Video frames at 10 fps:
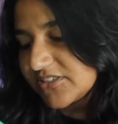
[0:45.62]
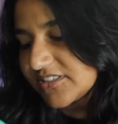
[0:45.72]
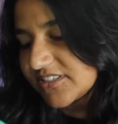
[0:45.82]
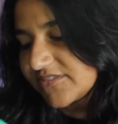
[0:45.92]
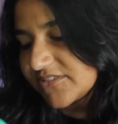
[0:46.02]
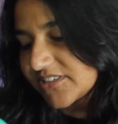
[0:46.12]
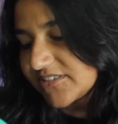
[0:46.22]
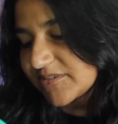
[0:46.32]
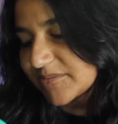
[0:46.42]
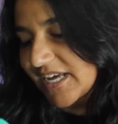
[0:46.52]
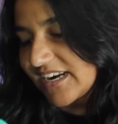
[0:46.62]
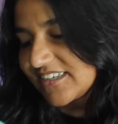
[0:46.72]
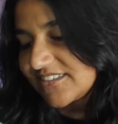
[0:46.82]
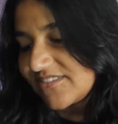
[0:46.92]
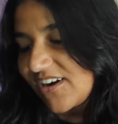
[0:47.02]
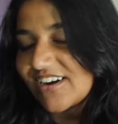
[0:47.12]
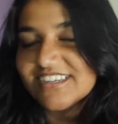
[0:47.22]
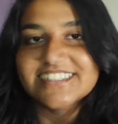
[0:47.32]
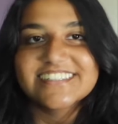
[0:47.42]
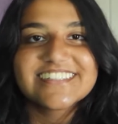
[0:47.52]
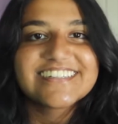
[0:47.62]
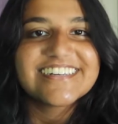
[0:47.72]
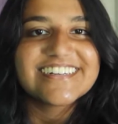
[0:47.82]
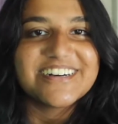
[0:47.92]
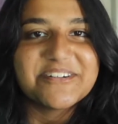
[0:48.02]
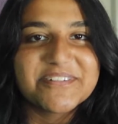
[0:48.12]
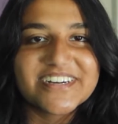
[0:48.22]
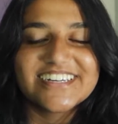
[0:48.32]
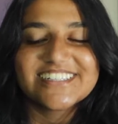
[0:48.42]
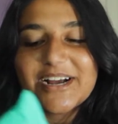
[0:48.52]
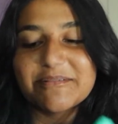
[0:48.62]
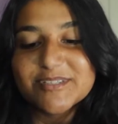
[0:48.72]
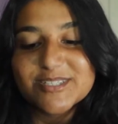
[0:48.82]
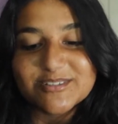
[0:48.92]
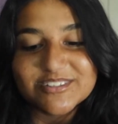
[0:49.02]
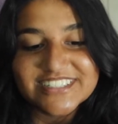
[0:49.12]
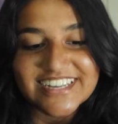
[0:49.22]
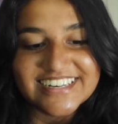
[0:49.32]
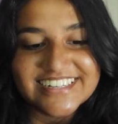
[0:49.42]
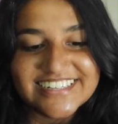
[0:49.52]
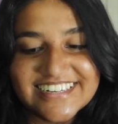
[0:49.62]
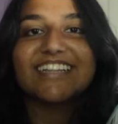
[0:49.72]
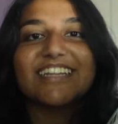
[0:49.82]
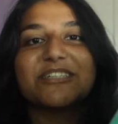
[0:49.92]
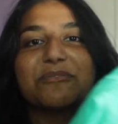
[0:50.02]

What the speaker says: delivery from Kennedy Fox. Oh my gosh, I'm so excited. Let's